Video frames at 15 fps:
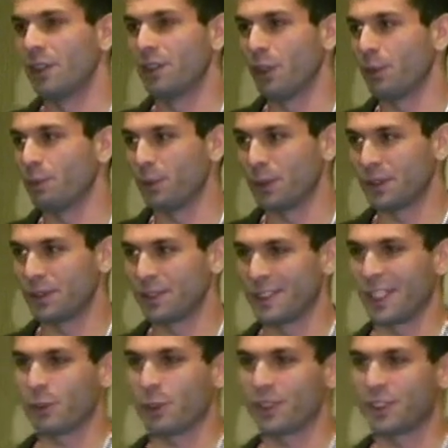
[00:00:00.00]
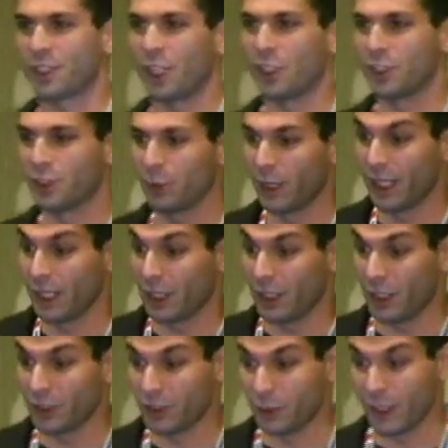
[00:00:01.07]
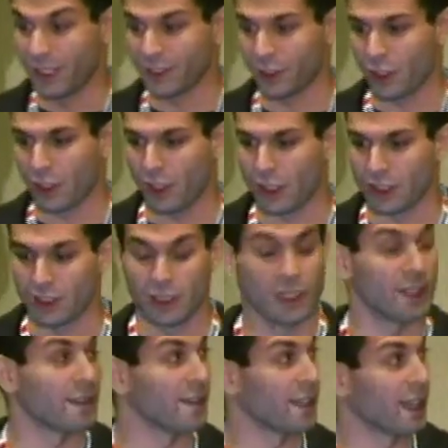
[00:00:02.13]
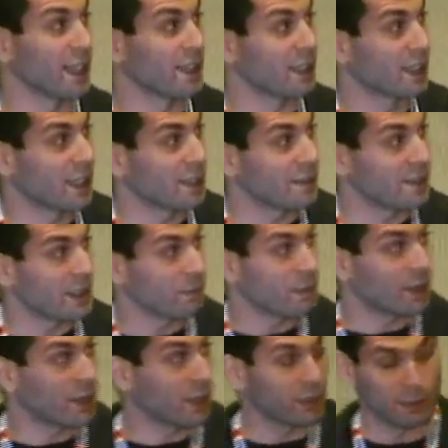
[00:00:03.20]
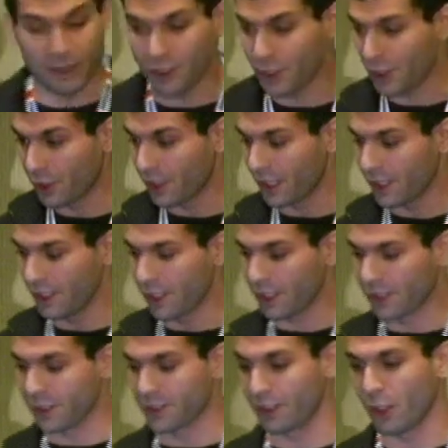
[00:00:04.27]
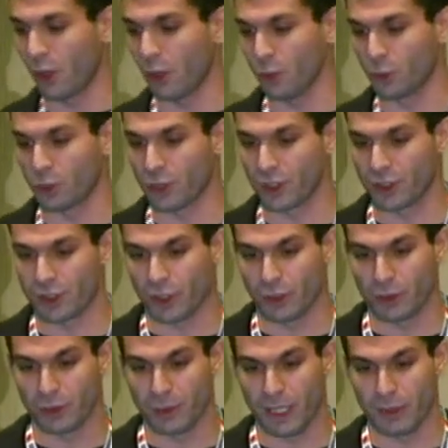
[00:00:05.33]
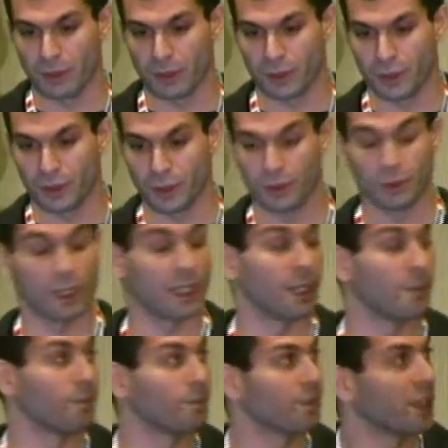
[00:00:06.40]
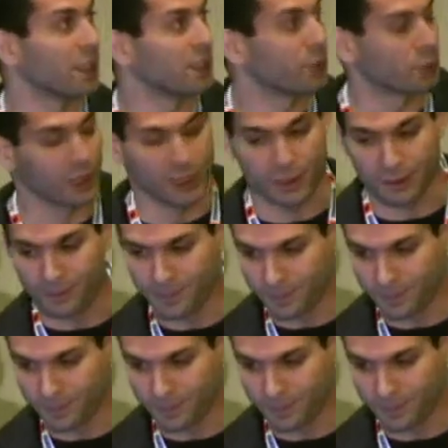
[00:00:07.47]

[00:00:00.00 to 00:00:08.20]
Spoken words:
don't put secrets onto an SD card. That may not be such a good idea because the whole world is going to be able to read it.